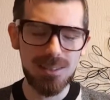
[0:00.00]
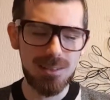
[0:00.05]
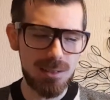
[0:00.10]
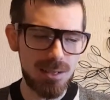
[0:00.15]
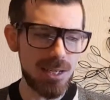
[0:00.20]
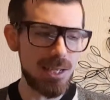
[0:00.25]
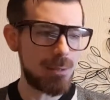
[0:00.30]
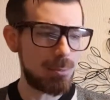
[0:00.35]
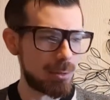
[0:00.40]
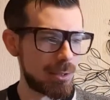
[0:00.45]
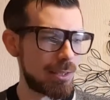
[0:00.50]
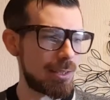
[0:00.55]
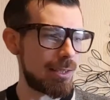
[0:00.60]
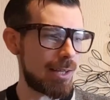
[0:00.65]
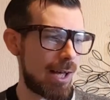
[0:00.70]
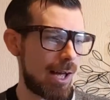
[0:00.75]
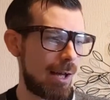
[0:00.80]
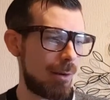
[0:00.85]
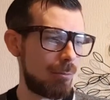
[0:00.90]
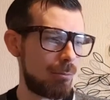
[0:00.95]
deeply
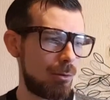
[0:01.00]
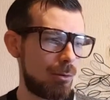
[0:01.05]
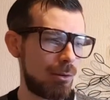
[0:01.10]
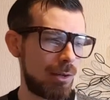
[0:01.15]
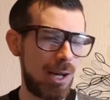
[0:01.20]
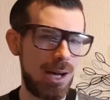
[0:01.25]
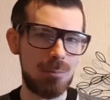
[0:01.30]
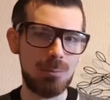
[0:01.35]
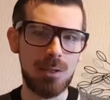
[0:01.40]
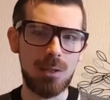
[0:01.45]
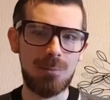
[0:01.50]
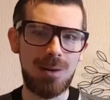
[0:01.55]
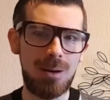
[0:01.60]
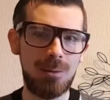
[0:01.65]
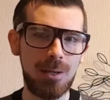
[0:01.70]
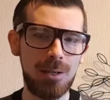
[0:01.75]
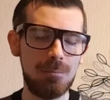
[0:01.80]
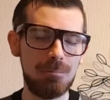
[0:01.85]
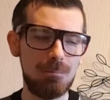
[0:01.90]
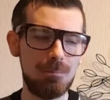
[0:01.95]
um, unhappy
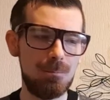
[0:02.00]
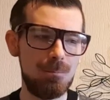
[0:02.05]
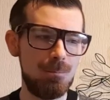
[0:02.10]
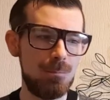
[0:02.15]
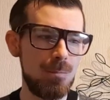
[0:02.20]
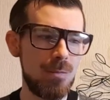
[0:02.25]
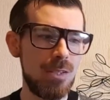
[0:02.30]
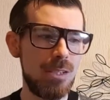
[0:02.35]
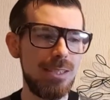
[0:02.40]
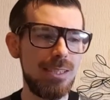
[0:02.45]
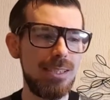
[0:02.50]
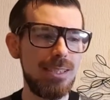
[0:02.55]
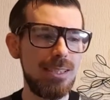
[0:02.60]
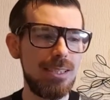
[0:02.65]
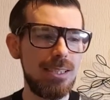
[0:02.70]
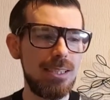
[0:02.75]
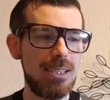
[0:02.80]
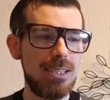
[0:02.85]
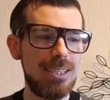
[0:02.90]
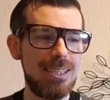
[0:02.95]
about it.
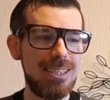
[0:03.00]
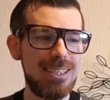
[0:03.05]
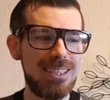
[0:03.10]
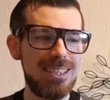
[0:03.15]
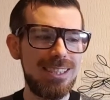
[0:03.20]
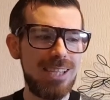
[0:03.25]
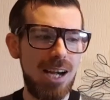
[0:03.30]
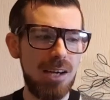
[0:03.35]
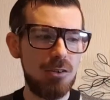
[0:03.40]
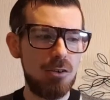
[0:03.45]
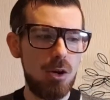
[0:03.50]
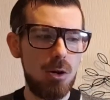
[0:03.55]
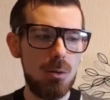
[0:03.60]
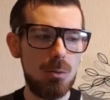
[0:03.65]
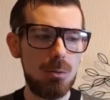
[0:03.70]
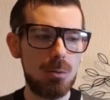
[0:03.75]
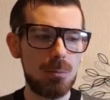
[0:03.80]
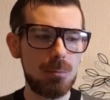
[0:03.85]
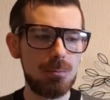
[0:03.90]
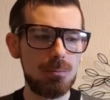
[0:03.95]
Lando,